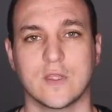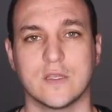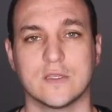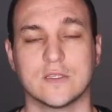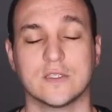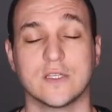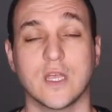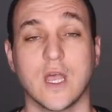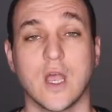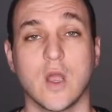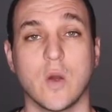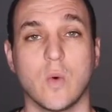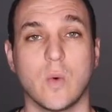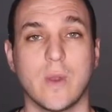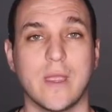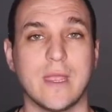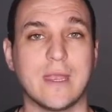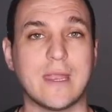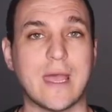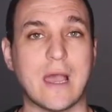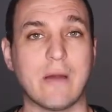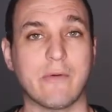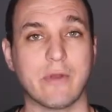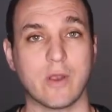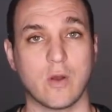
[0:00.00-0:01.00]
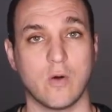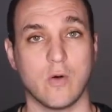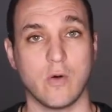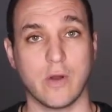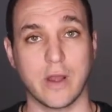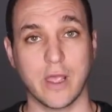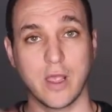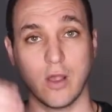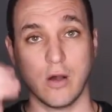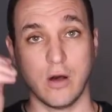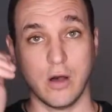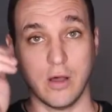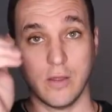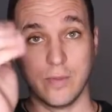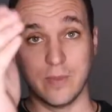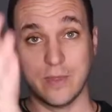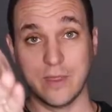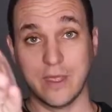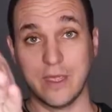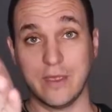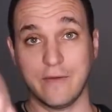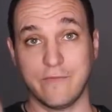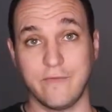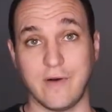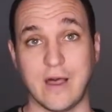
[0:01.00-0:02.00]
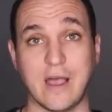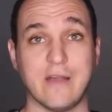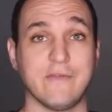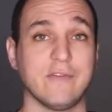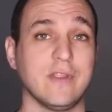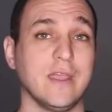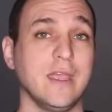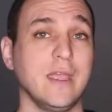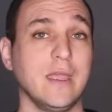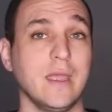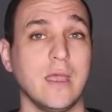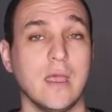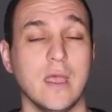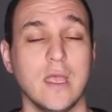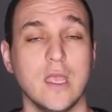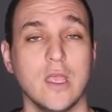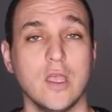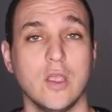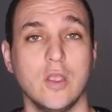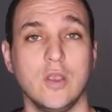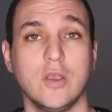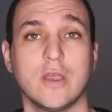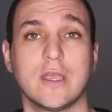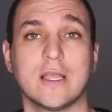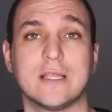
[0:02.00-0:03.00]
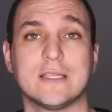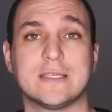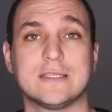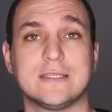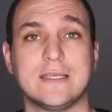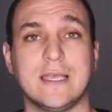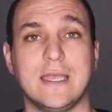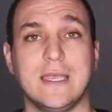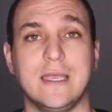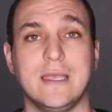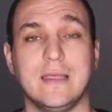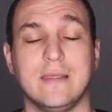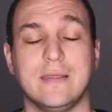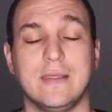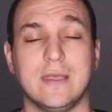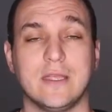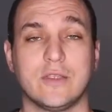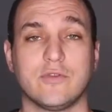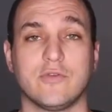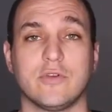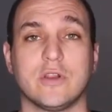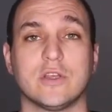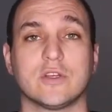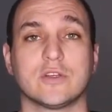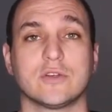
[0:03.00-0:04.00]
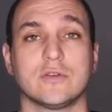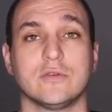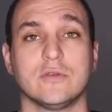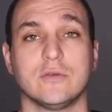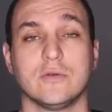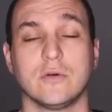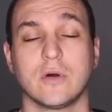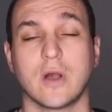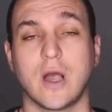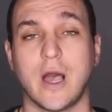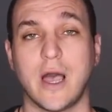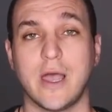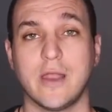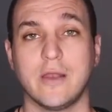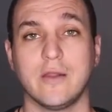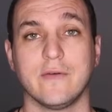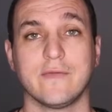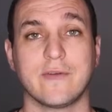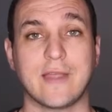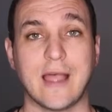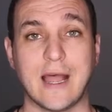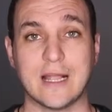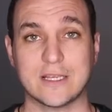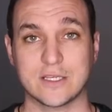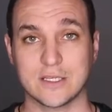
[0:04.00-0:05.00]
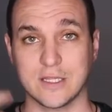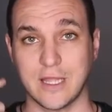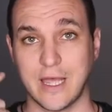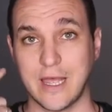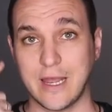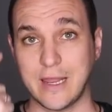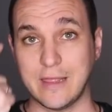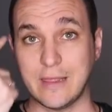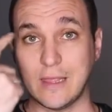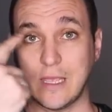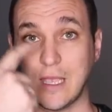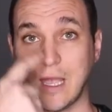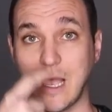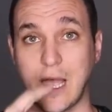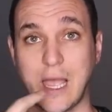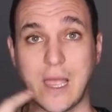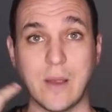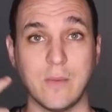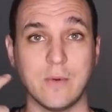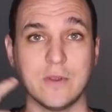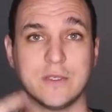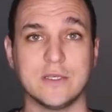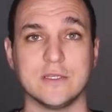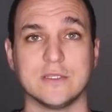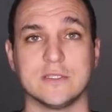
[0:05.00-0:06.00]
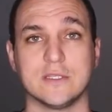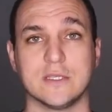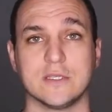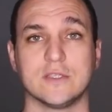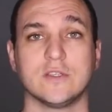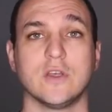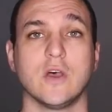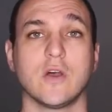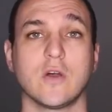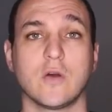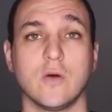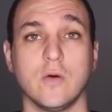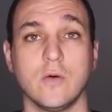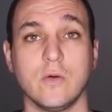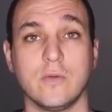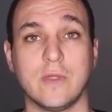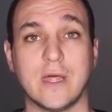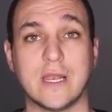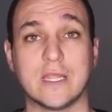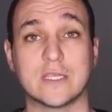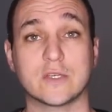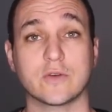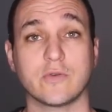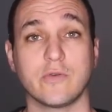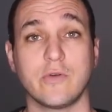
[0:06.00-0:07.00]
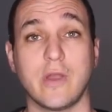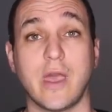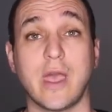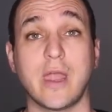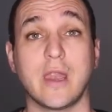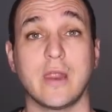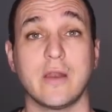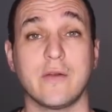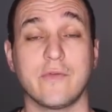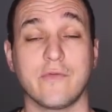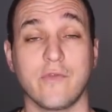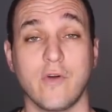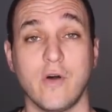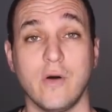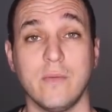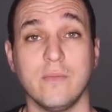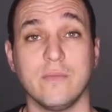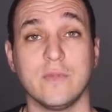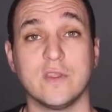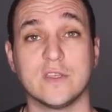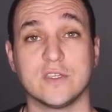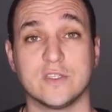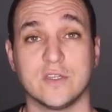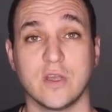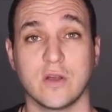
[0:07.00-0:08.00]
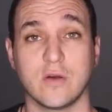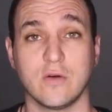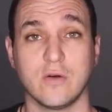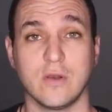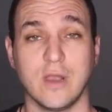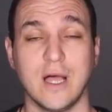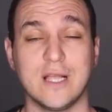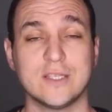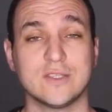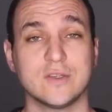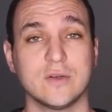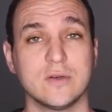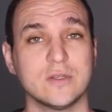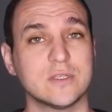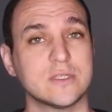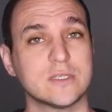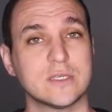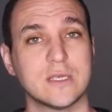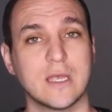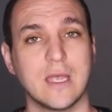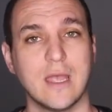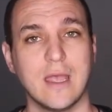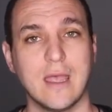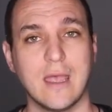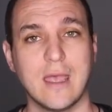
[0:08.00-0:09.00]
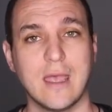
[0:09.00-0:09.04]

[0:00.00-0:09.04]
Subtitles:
So we are now recording on the 5D. You can see the traditional kind of catch light in the eye, which is the circle that is created from the circle light source.